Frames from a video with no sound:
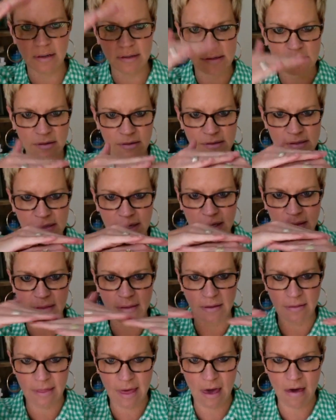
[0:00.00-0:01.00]
So there's like
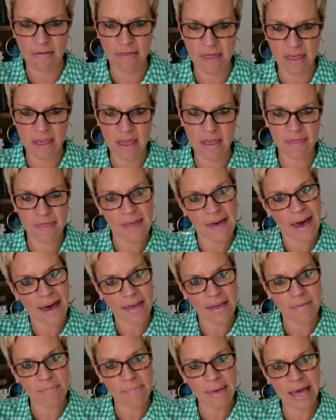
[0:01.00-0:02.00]
that
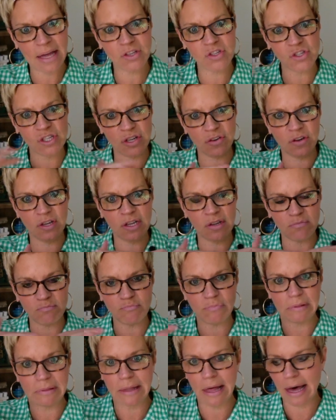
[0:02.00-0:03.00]
imaginary
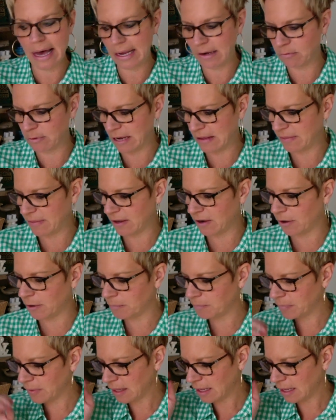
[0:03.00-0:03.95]
line right there.